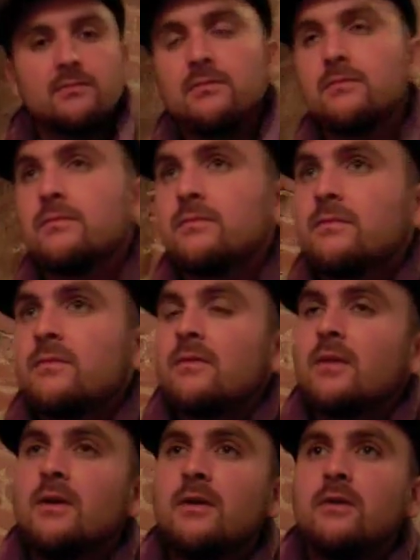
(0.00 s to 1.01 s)
do you usually
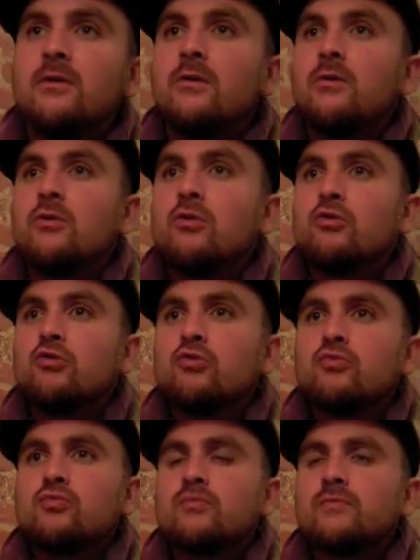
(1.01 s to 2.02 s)
find these new artists?